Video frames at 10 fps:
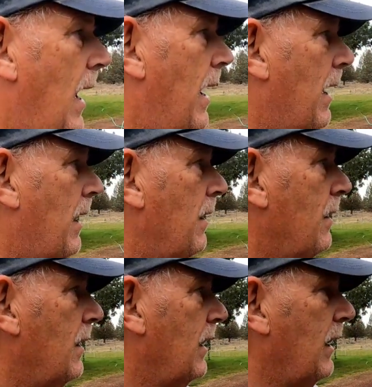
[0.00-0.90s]
Uh,
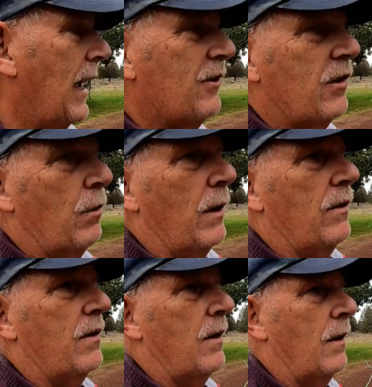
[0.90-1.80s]
he actually
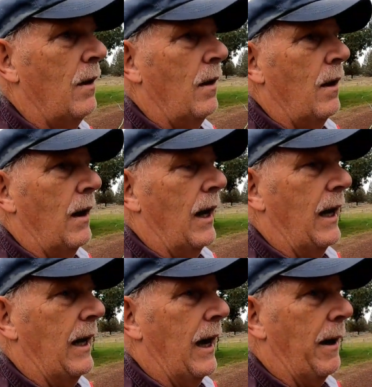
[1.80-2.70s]
was
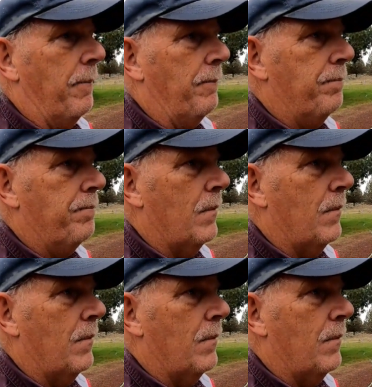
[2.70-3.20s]
a uh,